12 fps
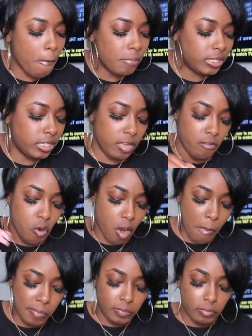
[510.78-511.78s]
I love
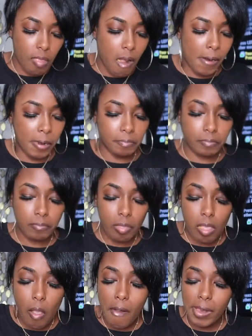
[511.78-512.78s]
corn.
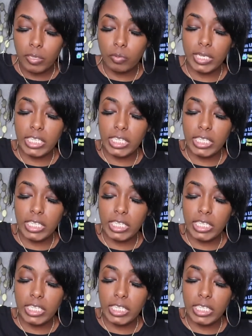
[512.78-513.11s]
The one